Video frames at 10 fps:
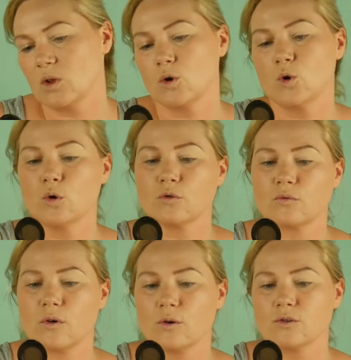Golden
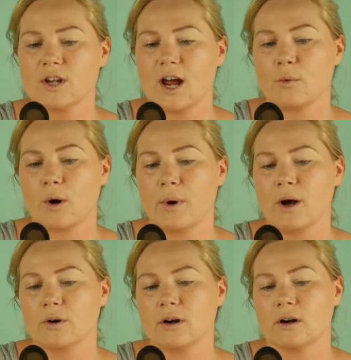Rose Eyebrow
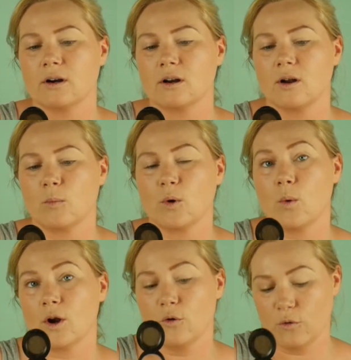Powder number
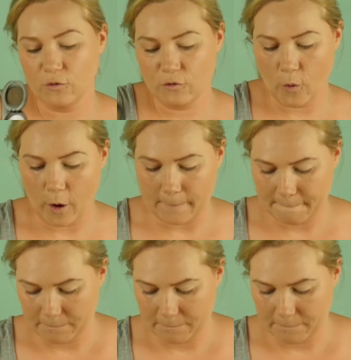104.